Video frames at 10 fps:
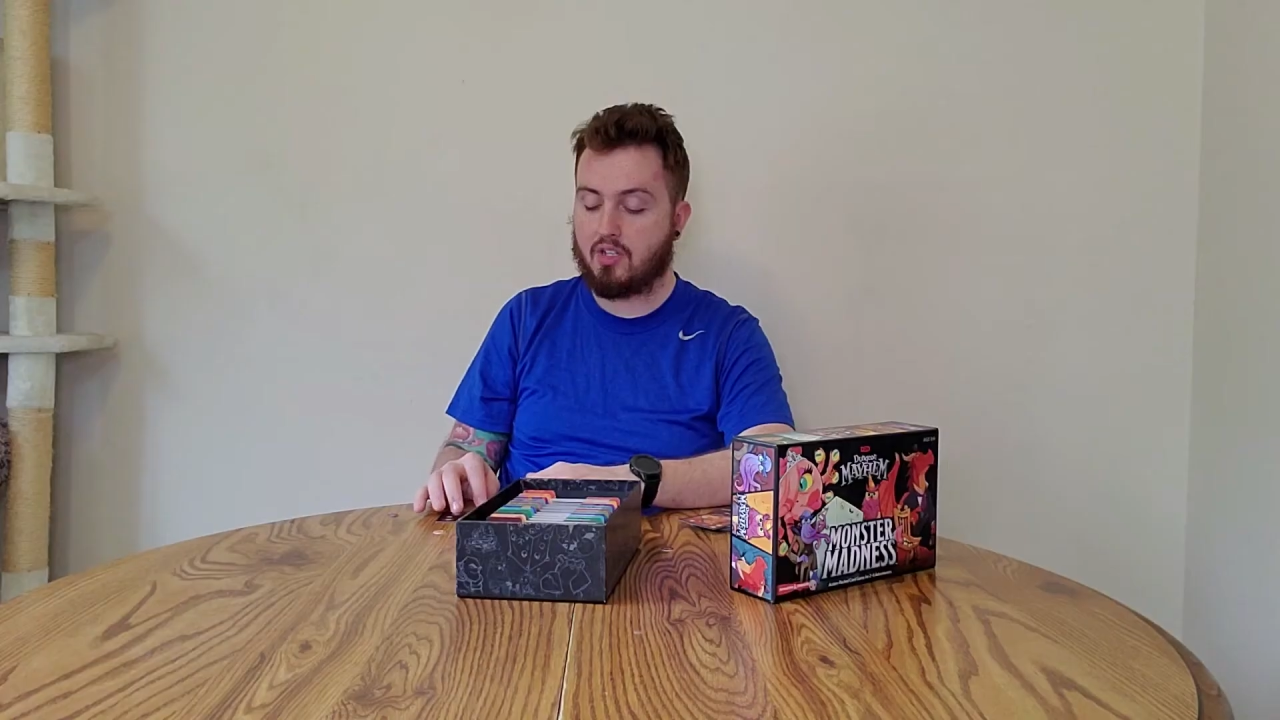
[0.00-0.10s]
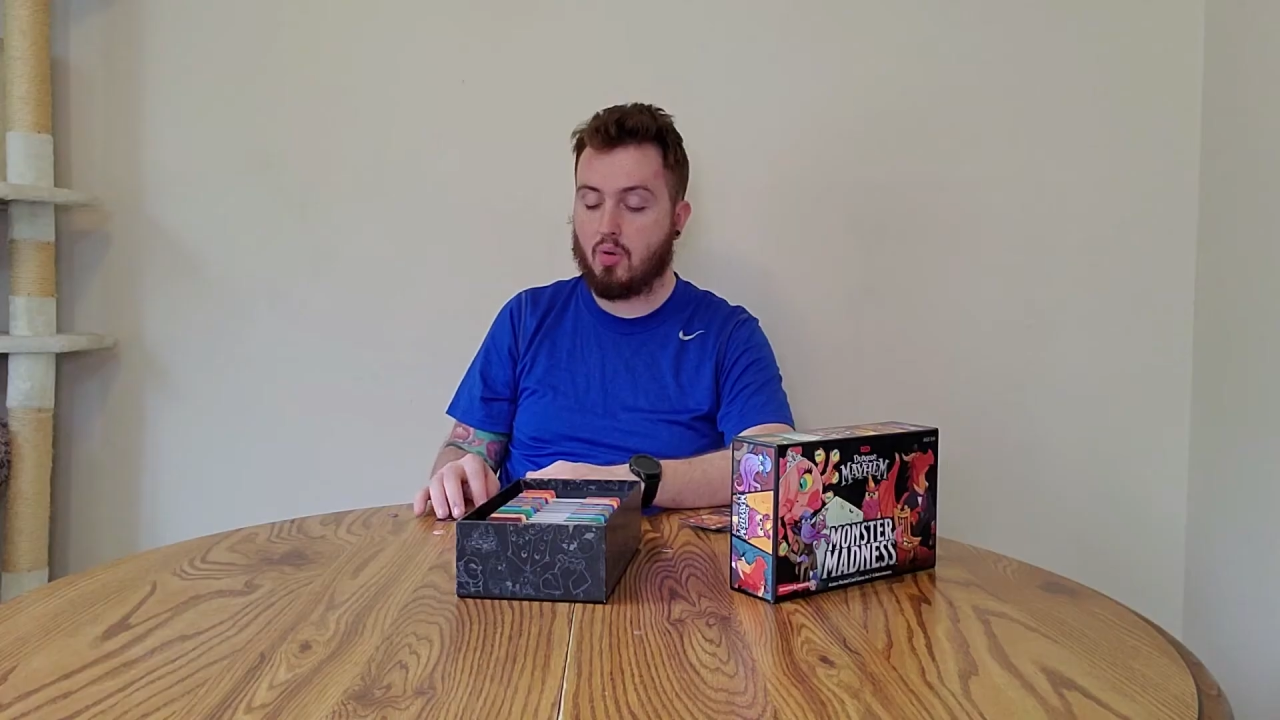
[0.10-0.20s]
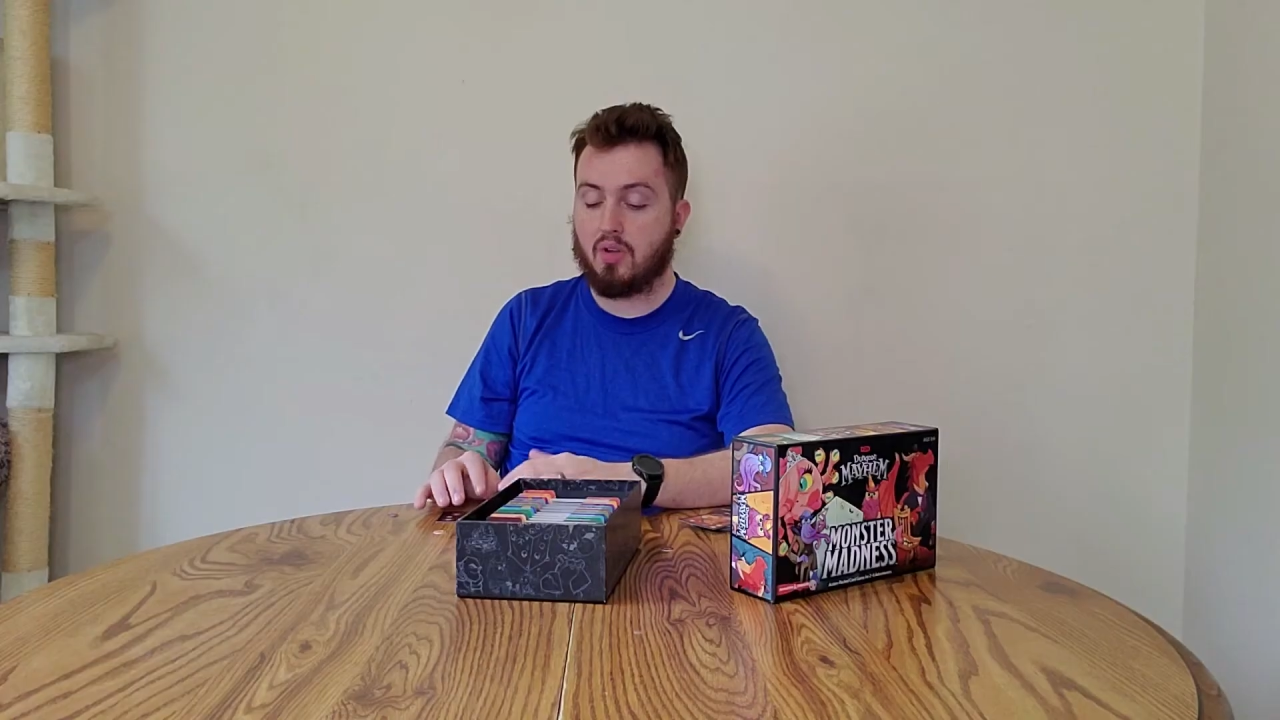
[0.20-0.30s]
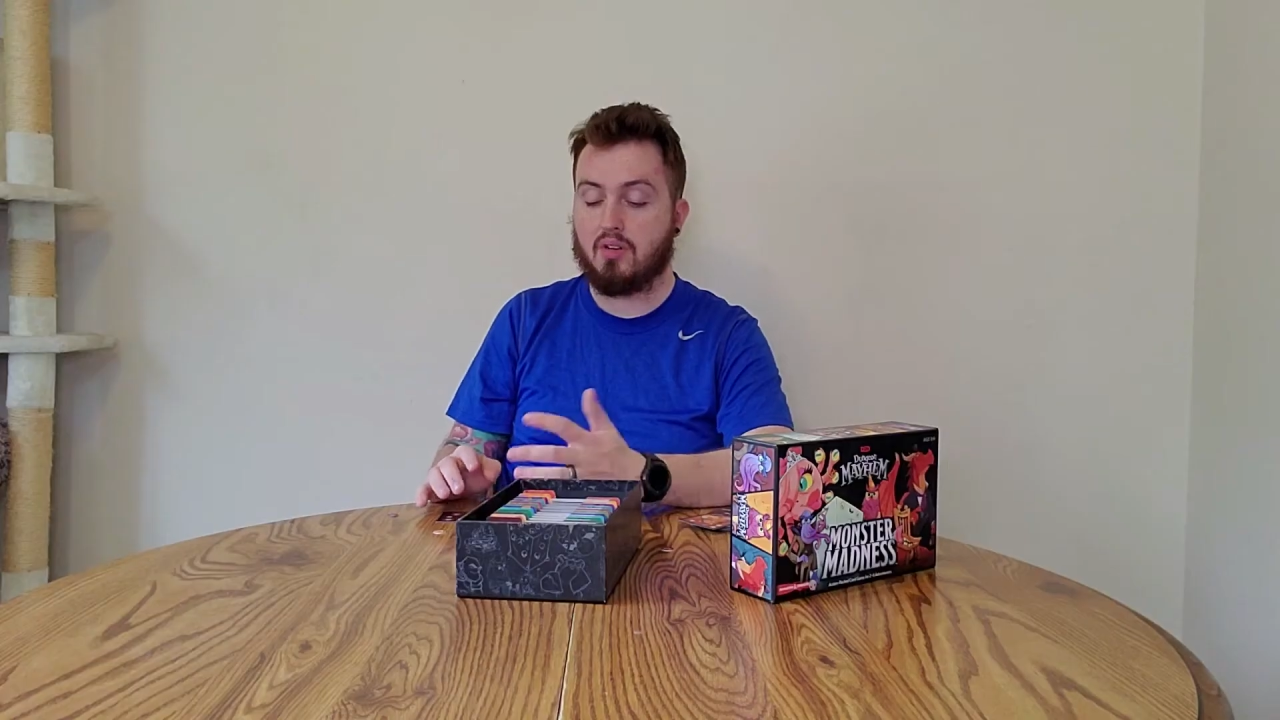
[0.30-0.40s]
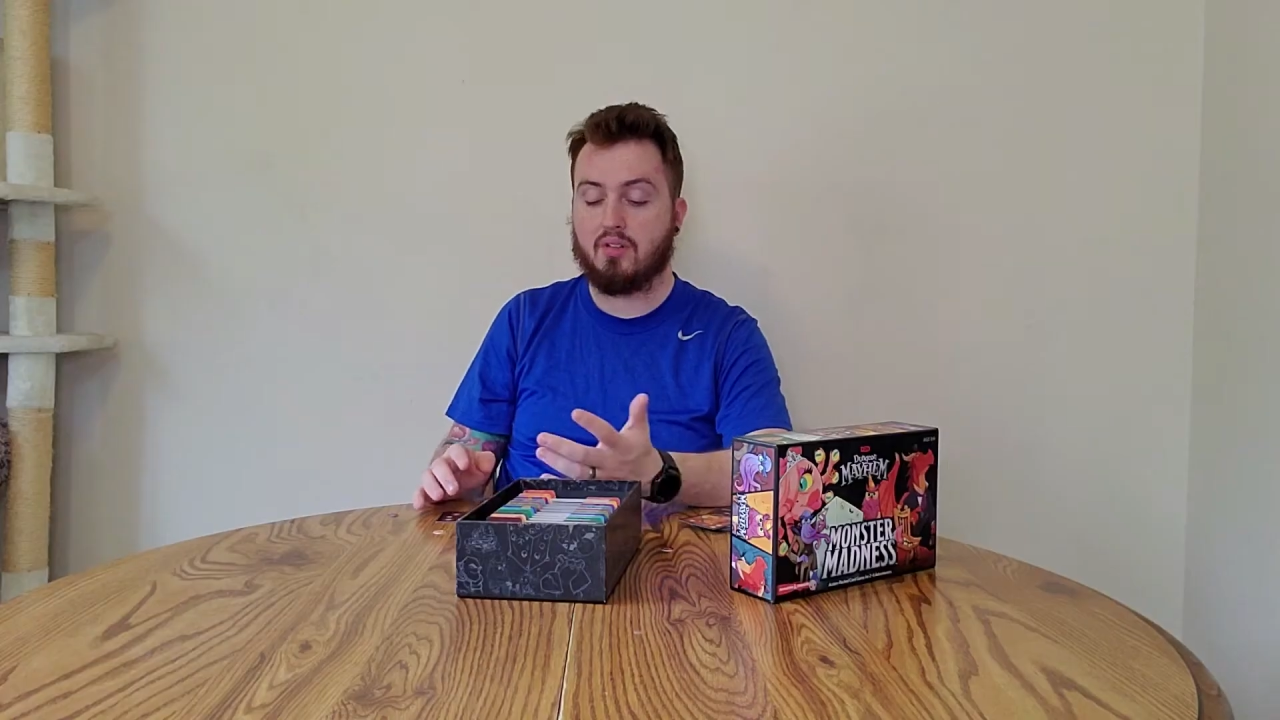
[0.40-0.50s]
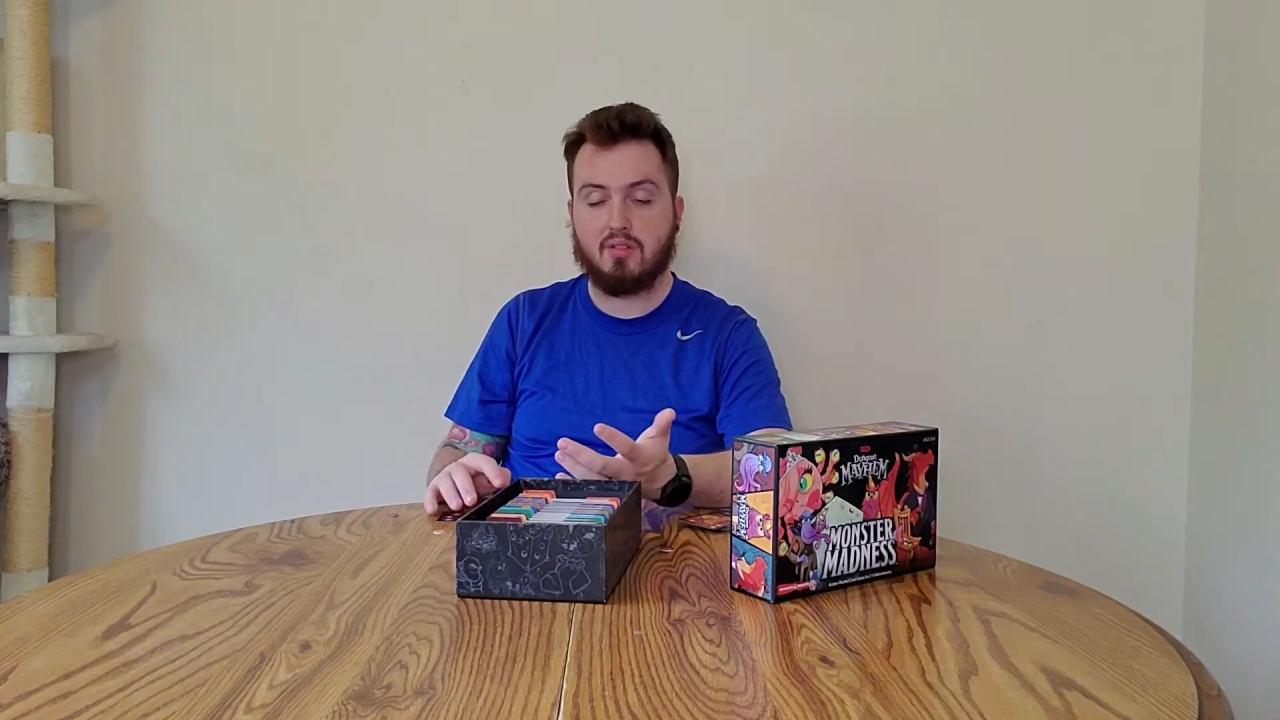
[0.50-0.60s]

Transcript: token,